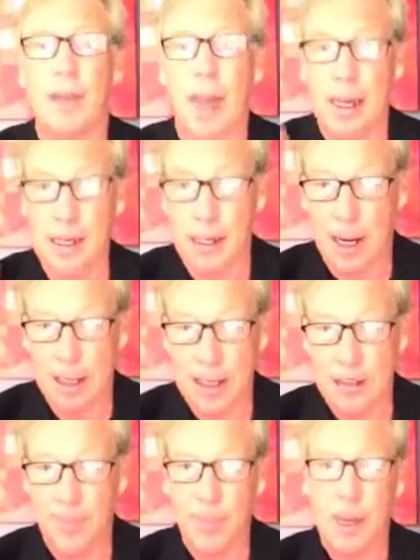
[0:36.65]

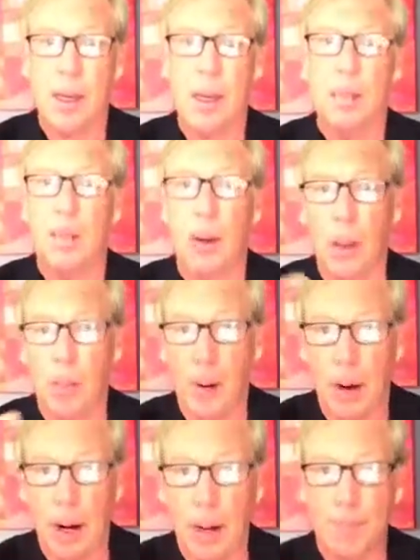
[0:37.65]
digest, pull
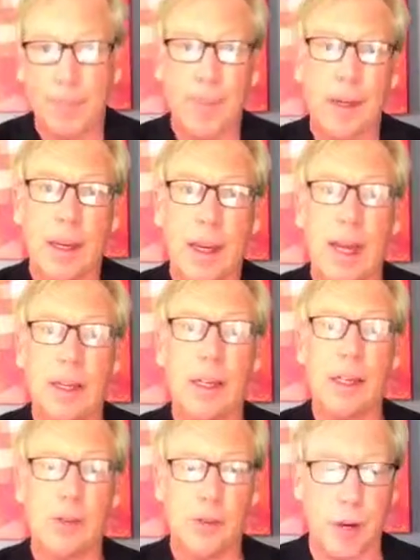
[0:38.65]
apart, and
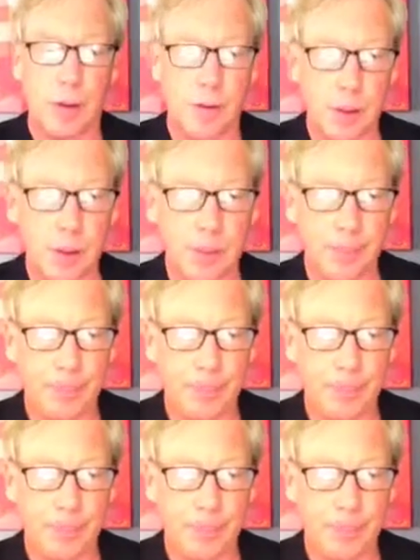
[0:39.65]
deconstruct for you.